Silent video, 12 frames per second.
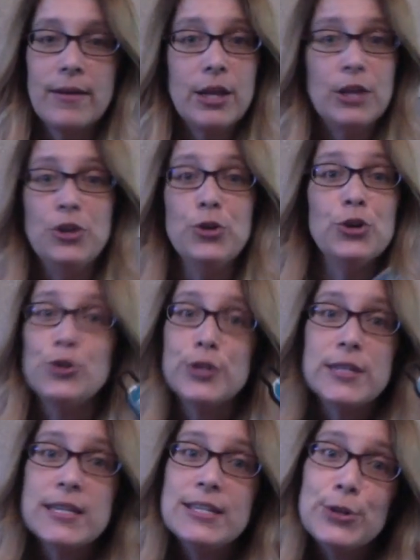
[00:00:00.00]
you could use
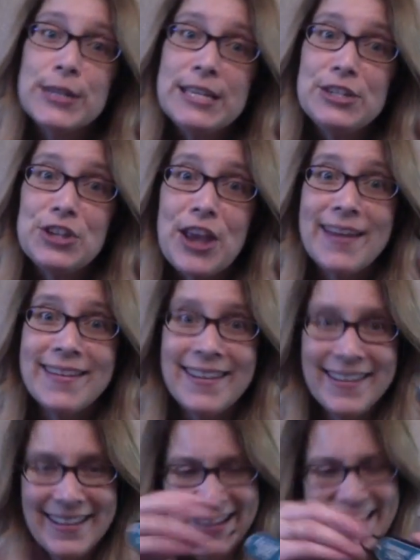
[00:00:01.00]
it as your keychain.
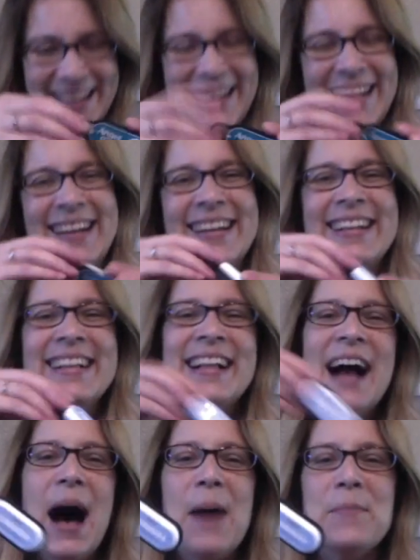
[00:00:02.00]

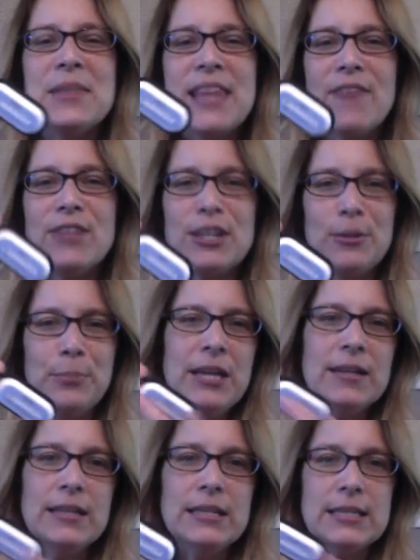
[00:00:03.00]
But they have a little
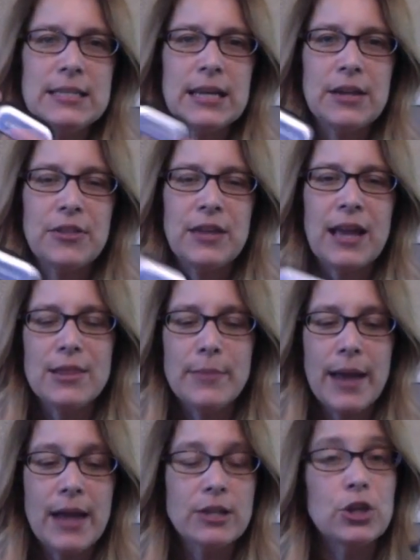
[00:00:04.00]
peel and stick thing on the
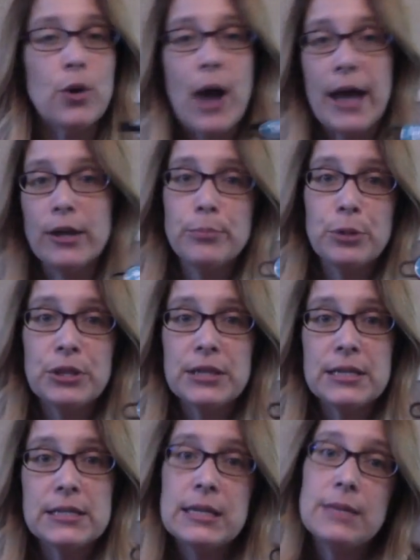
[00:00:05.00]
back, so I could put
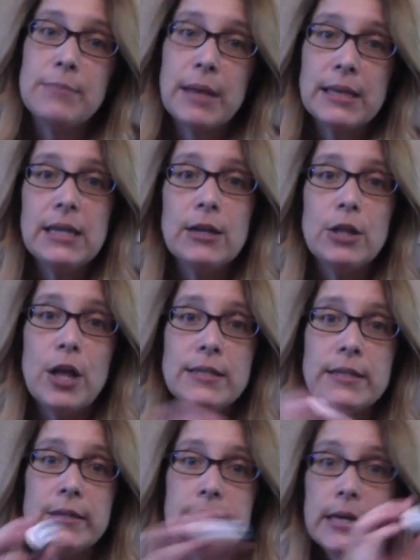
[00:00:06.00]
this in my linen
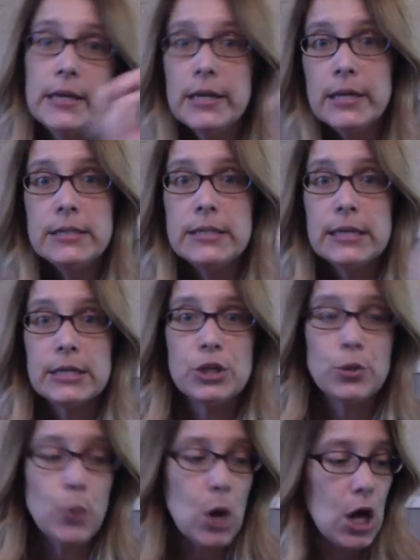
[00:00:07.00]
closet, stick it to
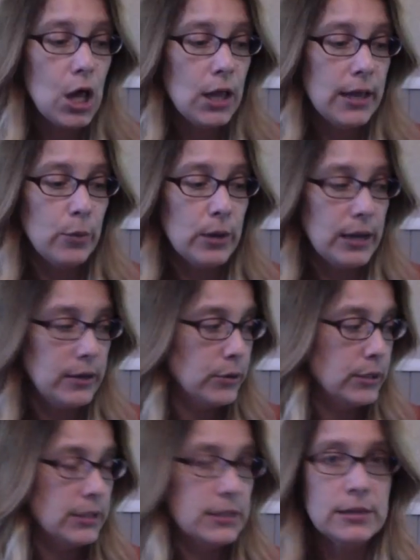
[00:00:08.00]
the wall, and when I
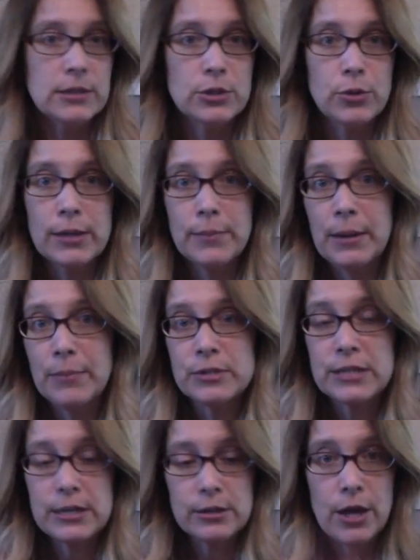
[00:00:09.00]
notice that the toilet paper is
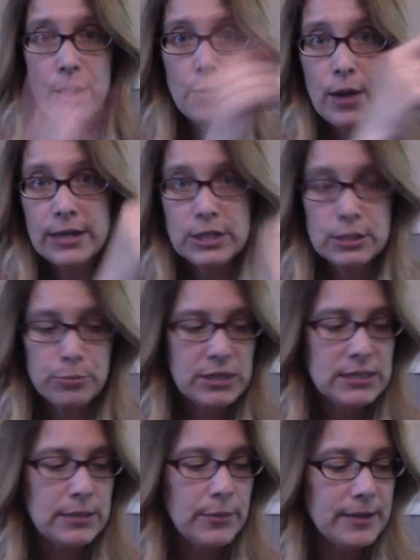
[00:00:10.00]
getting low, I just press
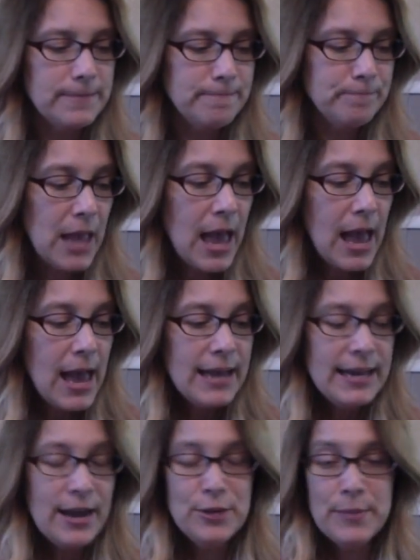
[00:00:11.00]
the button.
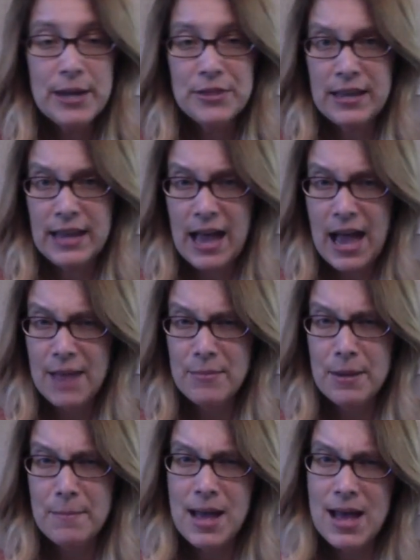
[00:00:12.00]
Now you might think, I'm
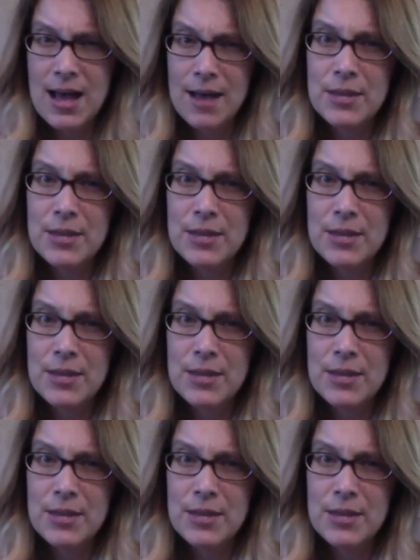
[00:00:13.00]
a mom